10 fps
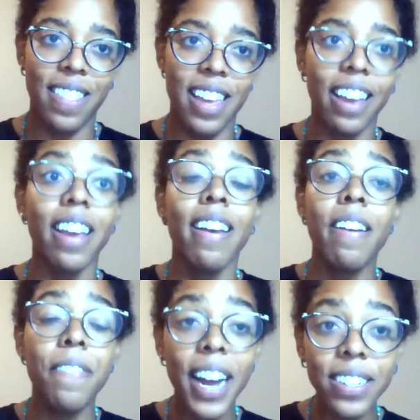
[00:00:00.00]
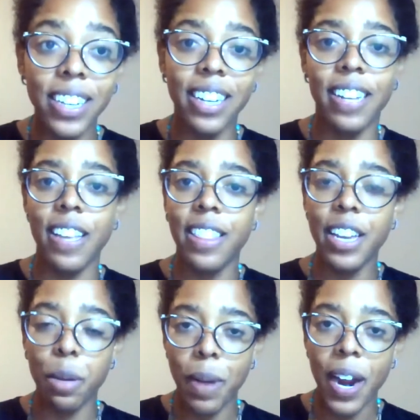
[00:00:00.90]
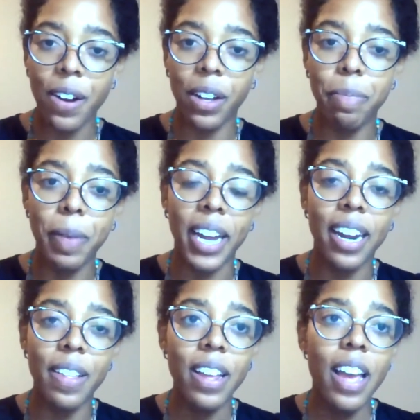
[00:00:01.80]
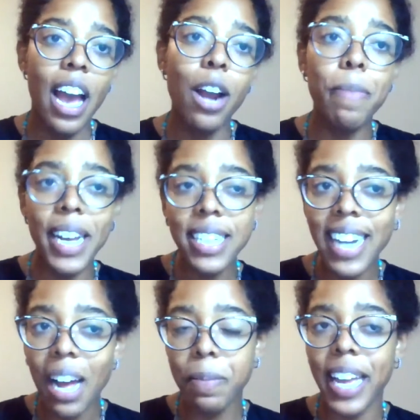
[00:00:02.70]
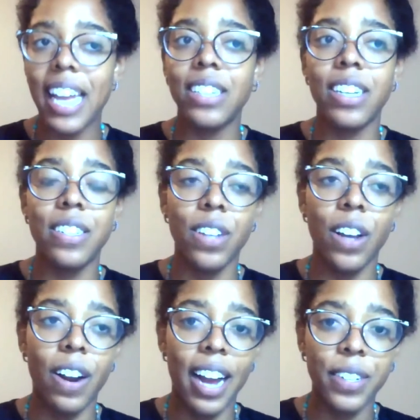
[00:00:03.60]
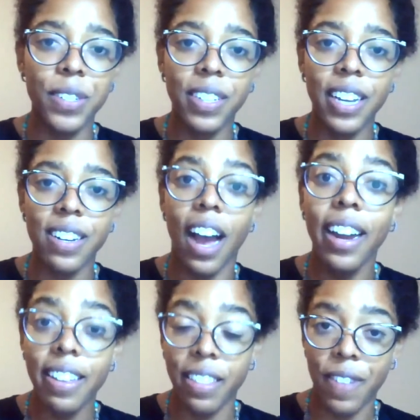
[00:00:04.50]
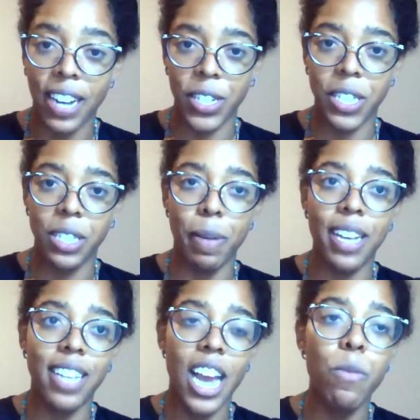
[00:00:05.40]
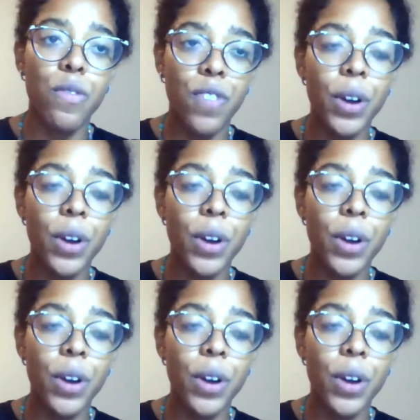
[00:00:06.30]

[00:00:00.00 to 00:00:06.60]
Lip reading: and they think fashion and they think apparel, but our best applications are actually not in the fashion space.